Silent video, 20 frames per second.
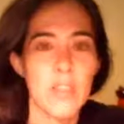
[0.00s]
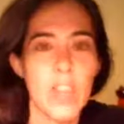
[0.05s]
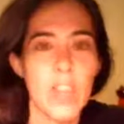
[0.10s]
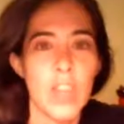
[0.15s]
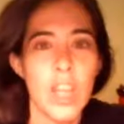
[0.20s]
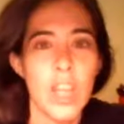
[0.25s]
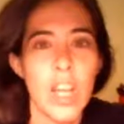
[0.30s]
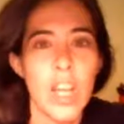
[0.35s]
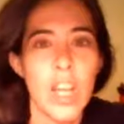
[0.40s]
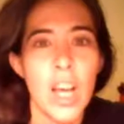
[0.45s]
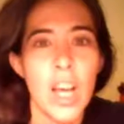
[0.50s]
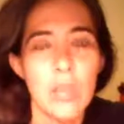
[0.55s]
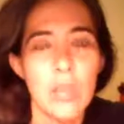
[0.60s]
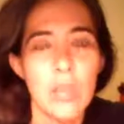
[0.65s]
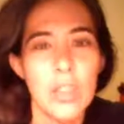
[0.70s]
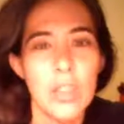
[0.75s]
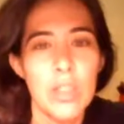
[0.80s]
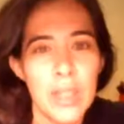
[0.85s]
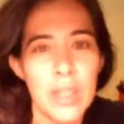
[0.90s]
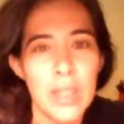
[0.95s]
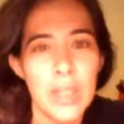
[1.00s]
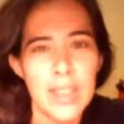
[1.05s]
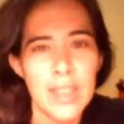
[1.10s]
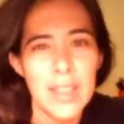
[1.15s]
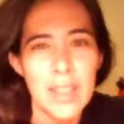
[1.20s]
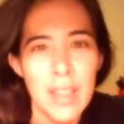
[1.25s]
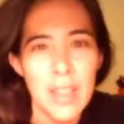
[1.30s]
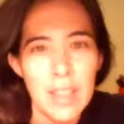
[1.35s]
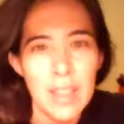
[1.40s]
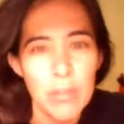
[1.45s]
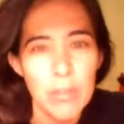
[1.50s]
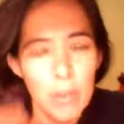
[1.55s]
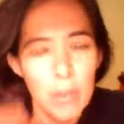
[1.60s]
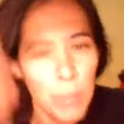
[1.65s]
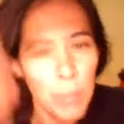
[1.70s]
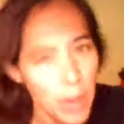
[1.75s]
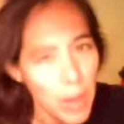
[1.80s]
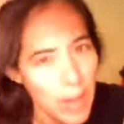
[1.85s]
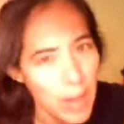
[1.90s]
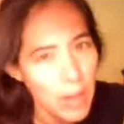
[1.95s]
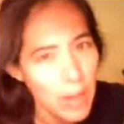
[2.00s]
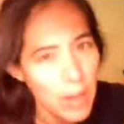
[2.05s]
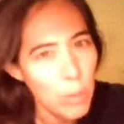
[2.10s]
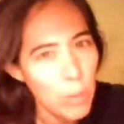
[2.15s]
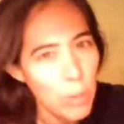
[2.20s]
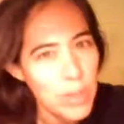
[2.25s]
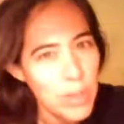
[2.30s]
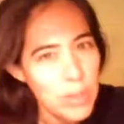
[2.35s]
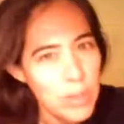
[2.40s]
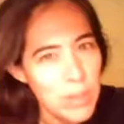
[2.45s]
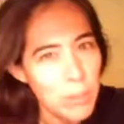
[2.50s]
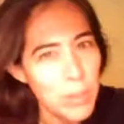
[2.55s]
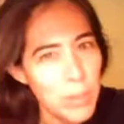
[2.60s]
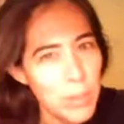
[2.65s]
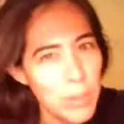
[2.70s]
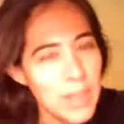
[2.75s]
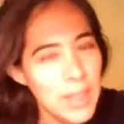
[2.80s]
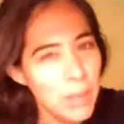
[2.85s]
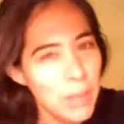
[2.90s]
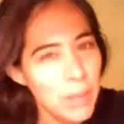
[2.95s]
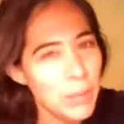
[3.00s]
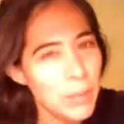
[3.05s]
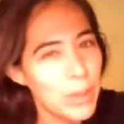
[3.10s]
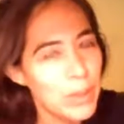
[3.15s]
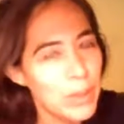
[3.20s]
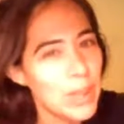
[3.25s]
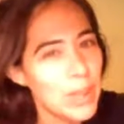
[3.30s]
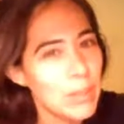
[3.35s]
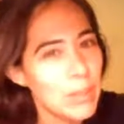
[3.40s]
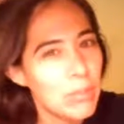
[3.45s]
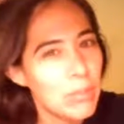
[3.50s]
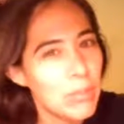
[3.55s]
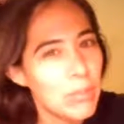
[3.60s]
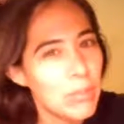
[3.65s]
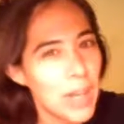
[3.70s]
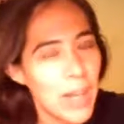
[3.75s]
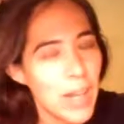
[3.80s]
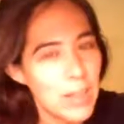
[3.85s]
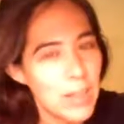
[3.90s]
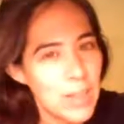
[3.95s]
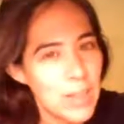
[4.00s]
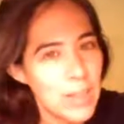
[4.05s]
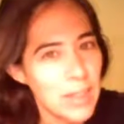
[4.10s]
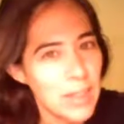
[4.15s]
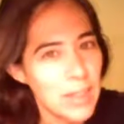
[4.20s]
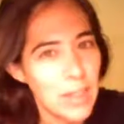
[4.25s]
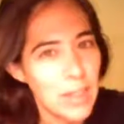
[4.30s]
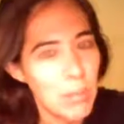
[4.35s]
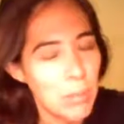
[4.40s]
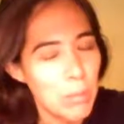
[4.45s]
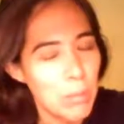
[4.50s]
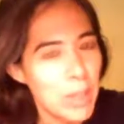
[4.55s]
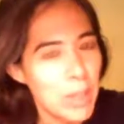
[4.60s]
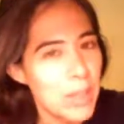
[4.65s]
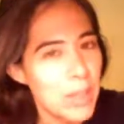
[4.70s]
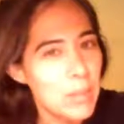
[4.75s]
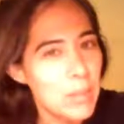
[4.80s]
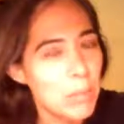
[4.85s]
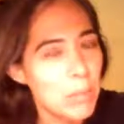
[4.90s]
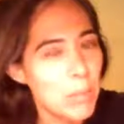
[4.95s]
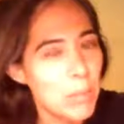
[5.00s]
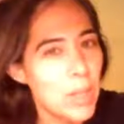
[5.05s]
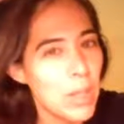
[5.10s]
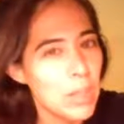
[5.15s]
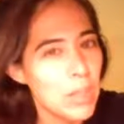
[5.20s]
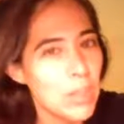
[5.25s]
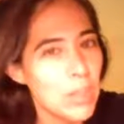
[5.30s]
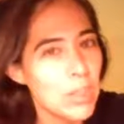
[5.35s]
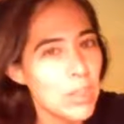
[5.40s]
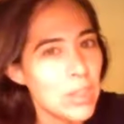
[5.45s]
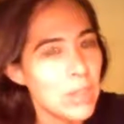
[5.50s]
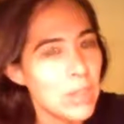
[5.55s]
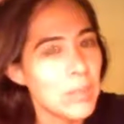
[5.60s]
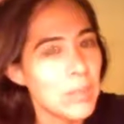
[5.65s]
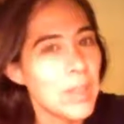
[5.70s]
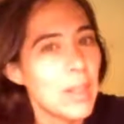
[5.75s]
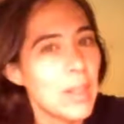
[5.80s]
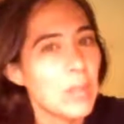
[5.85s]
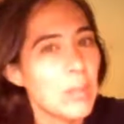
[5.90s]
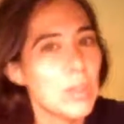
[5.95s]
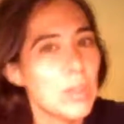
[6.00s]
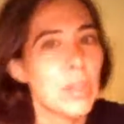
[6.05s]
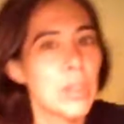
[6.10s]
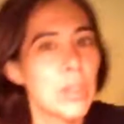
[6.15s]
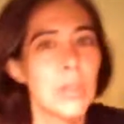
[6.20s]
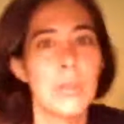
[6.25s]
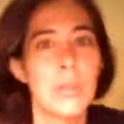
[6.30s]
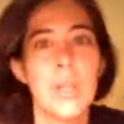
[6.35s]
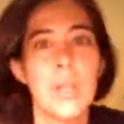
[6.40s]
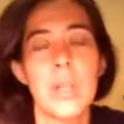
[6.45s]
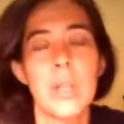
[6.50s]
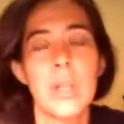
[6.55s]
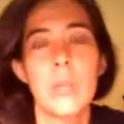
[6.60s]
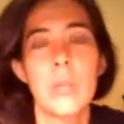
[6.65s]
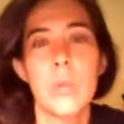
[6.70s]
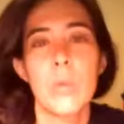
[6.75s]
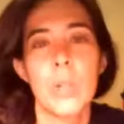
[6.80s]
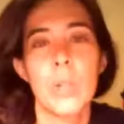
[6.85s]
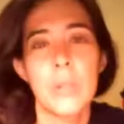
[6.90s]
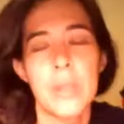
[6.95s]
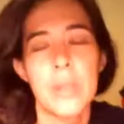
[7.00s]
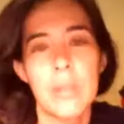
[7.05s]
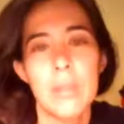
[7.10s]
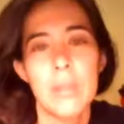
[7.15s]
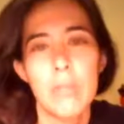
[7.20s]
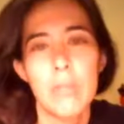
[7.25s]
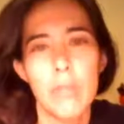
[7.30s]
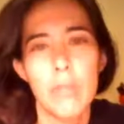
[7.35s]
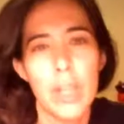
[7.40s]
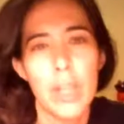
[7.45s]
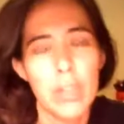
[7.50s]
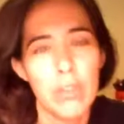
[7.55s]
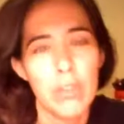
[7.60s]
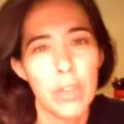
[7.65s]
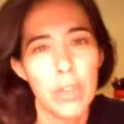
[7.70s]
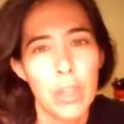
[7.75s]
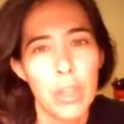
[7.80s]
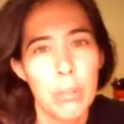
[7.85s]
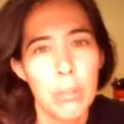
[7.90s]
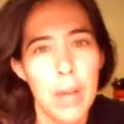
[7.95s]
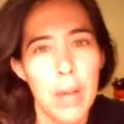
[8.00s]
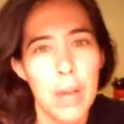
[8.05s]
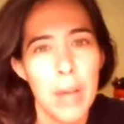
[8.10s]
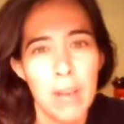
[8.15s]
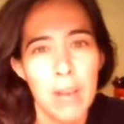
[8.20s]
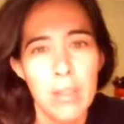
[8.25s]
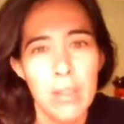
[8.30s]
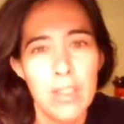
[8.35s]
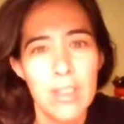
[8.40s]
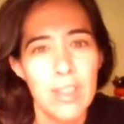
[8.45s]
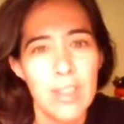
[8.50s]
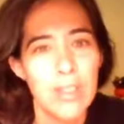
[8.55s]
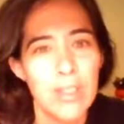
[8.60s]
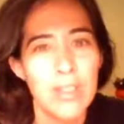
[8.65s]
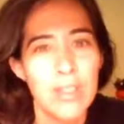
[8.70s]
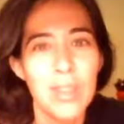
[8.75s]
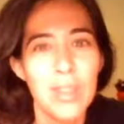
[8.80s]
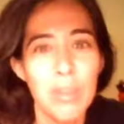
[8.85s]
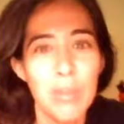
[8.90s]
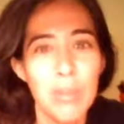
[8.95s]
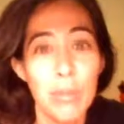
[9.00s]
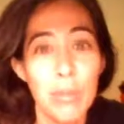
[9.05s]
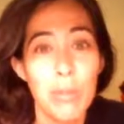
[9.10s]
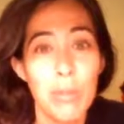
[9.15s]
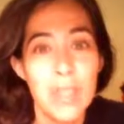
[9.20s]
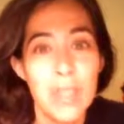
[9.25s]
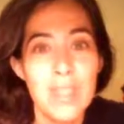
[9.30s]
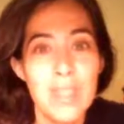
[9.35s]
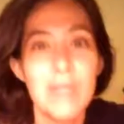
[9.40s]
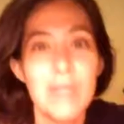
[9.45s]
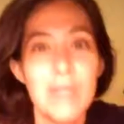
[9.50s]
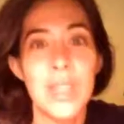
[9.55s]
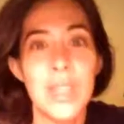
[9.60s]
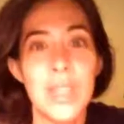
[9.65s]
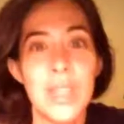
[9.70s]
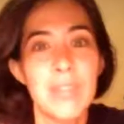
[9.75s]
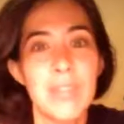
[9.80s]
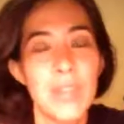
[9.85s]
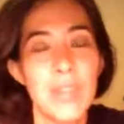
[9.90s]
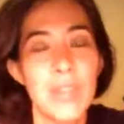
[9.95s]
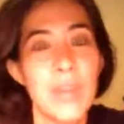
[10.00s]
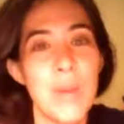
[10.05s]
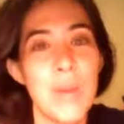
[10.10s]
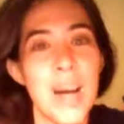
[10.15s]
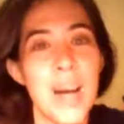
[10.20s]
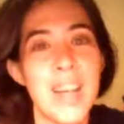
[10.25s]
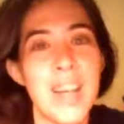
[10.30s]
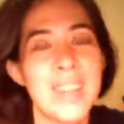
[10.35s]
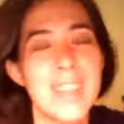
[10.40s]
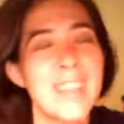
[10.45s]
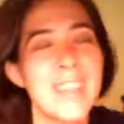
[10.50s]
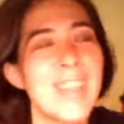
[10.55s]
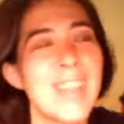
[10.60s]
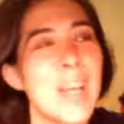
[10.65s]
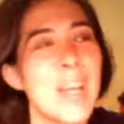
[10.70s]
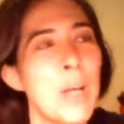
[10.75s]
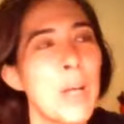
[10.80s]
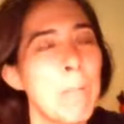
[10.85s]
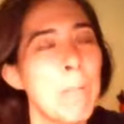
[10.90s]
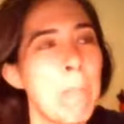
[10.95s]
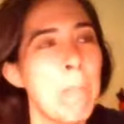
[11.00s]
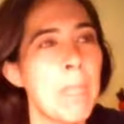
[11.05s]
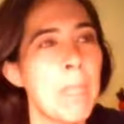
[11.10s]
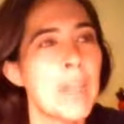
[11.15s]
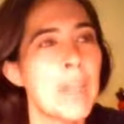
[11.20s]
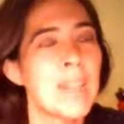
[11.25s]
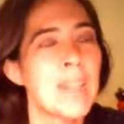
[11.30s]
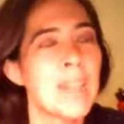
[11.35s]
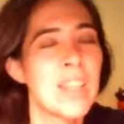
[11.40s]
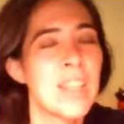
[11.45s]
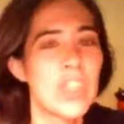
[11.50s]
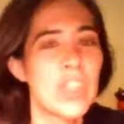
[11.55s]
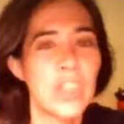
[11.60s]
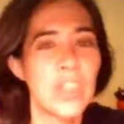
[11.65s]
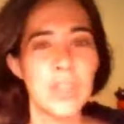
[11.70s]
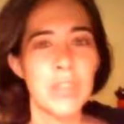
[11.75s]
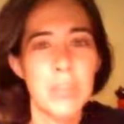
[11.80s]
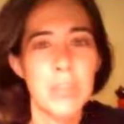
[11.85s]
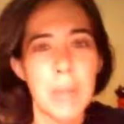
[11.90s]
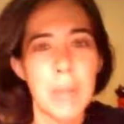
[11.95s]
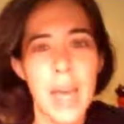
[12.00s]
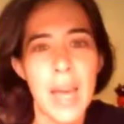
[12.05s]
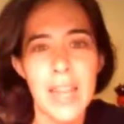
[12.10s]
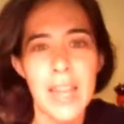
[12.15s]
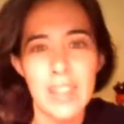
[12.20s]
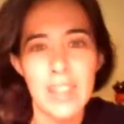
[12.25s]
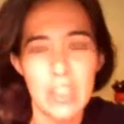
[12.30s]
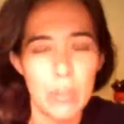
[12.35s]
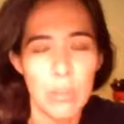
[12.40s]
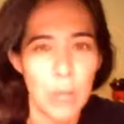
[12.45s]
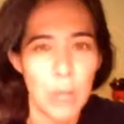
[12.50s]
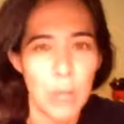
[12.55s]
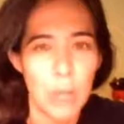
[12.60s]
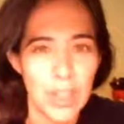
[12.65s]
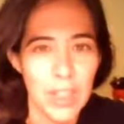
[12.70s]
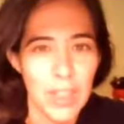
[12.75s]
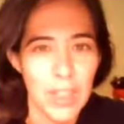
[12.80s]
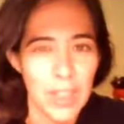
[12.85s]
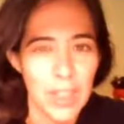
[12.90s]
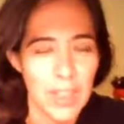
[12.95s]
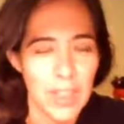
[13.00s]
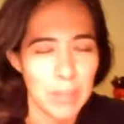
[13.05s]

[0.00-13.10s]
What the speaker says: I was doing it at night for a while. Once a week, I would leave the house at night while my husband watched him, and then I would go work with some friends for a couple hours. So I was doing it for once a week for a while. And then I shifted back to working it